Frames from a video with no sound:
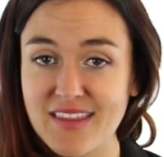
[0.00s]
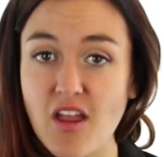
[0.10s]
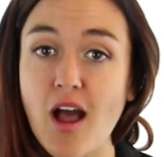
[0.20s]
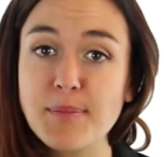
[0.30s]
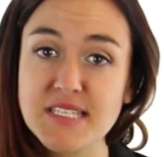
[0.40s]

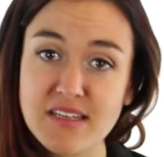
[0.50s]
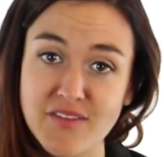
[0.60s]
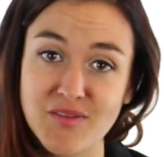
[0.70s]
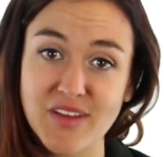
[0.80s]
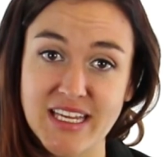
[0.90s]
The opposite
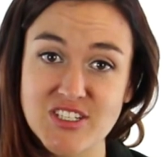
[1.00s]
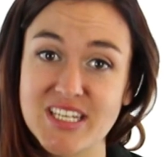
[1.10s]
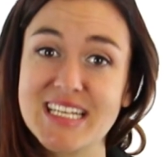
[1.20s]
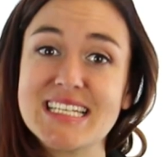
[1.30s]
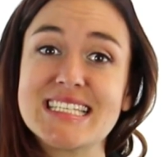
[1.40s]
of
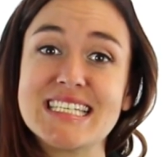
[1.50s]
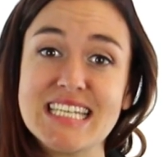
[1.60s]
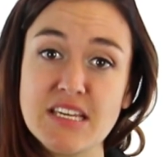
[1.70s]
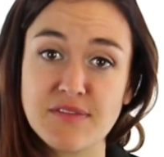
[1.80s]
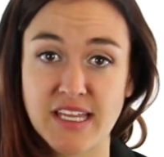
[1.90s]
inflation is
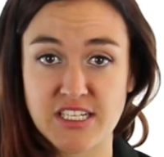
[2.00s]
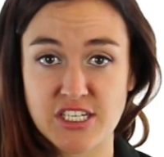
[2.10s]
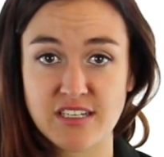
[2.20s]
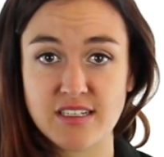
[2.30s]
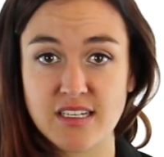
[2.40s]

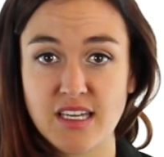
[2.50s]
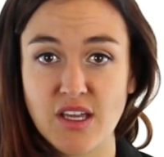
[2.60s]
deflation.